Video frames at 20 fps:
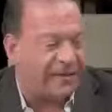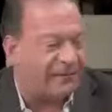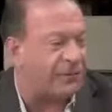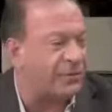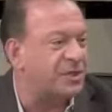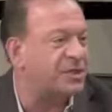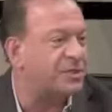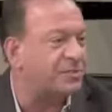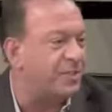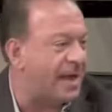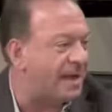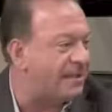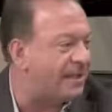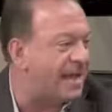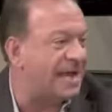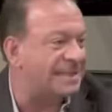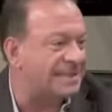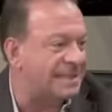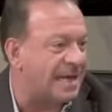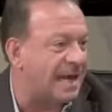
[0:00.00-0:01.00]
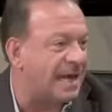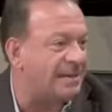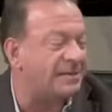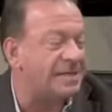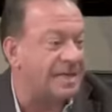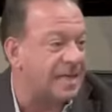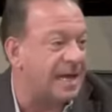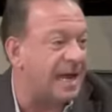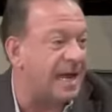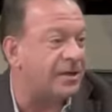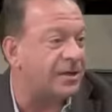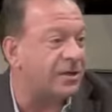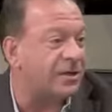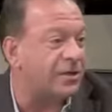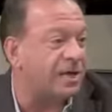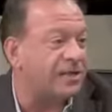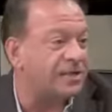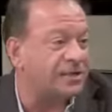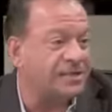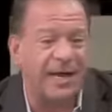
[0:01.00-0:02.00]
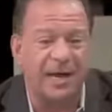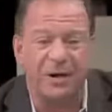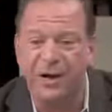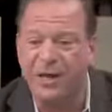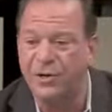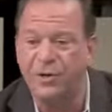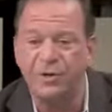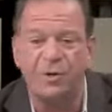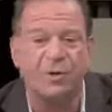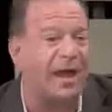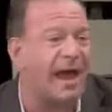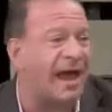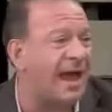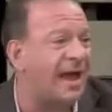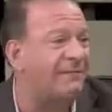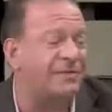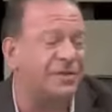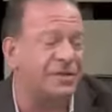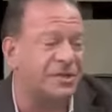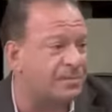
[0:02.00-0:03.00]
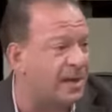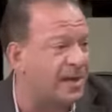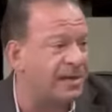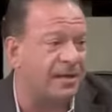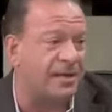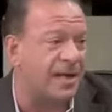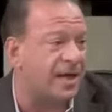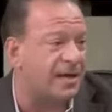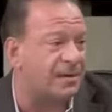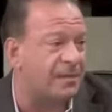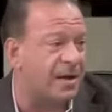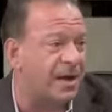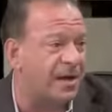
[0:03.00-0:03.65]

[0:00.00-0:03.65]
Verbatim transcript: if we spend that time together, it's there. And you don't have to spend a lot of